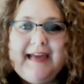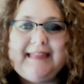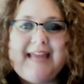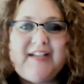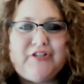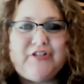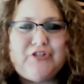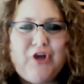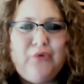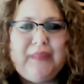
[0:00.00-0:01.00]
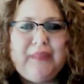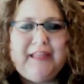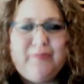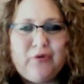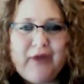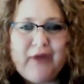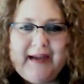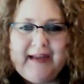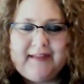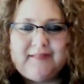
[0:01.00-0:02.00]
That is so
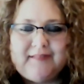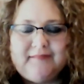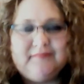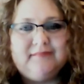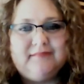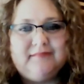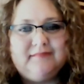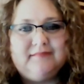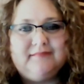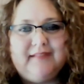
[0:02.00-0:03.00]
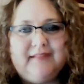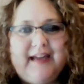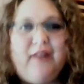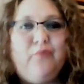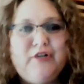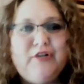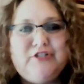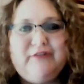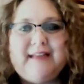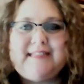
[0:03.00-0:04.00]
liberating. And I want
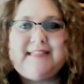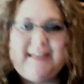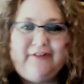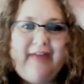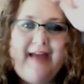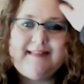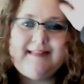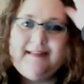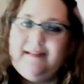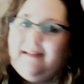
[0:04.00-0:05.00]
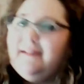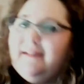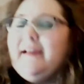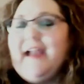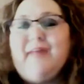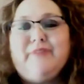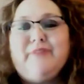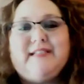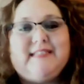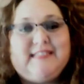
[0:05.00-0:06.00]
you guys to hear that. And I'm
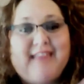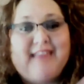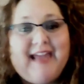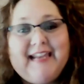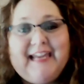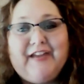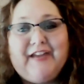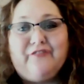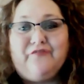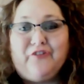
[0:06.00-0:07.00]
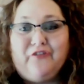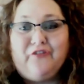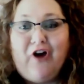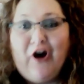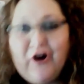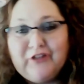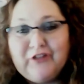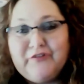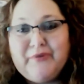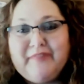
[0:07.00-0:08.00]
going to say it again for all
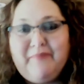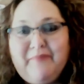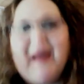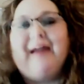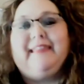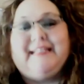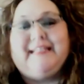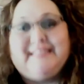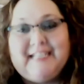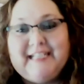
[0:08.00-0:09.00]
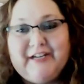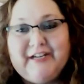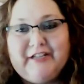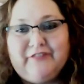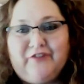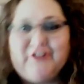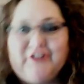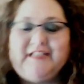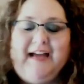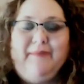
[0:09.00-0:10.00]
of you in the back that didn't hear it the
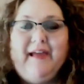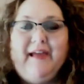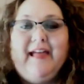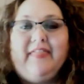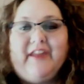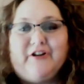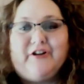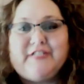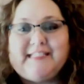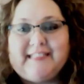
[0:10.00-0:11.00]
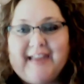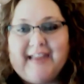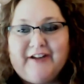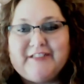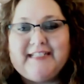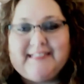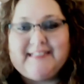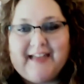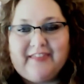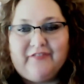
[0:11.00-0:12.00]
first time. They are scared to
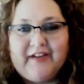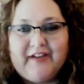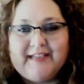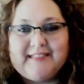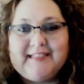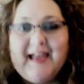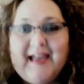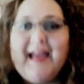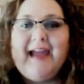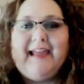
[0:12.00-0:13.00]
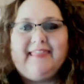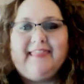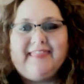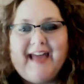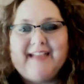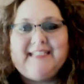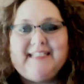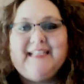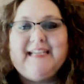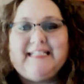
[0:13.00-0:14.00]
death of us. And that
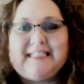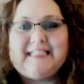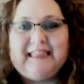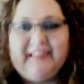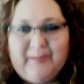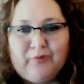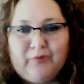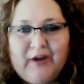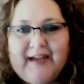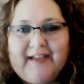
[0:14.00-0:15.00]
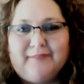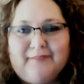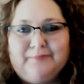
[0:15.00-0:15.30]
is liberating.